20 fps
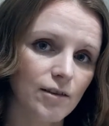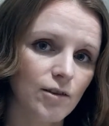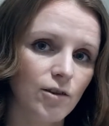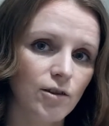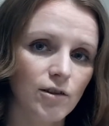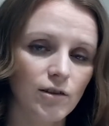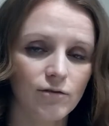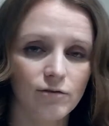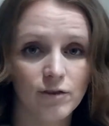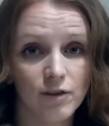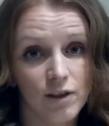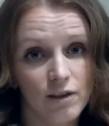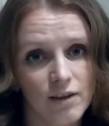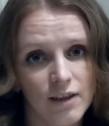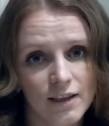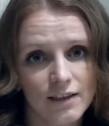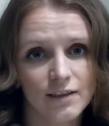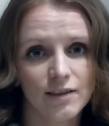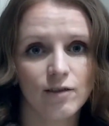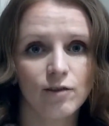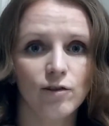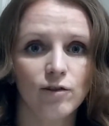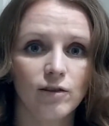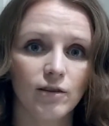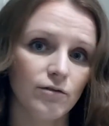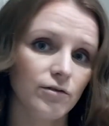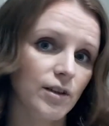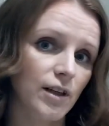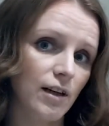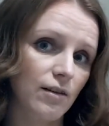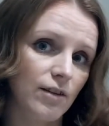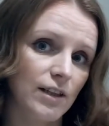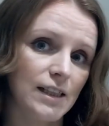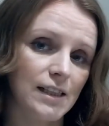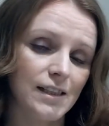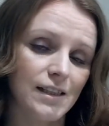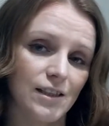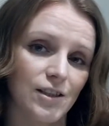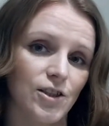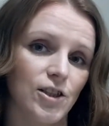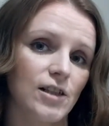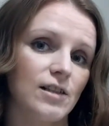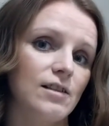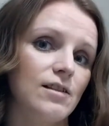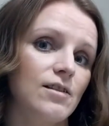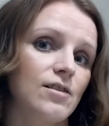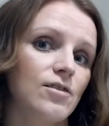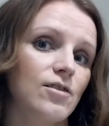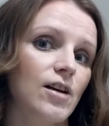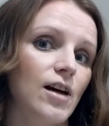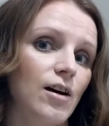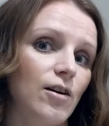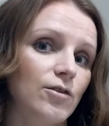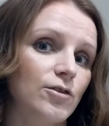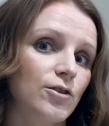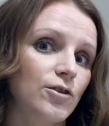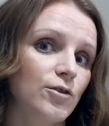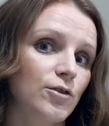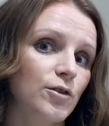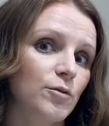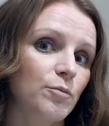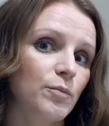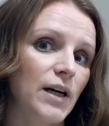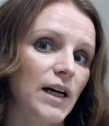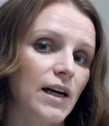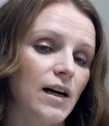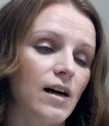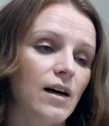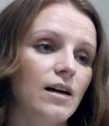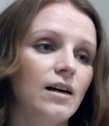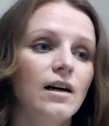if you don't like the look, if you have any suggestions on how to do it better.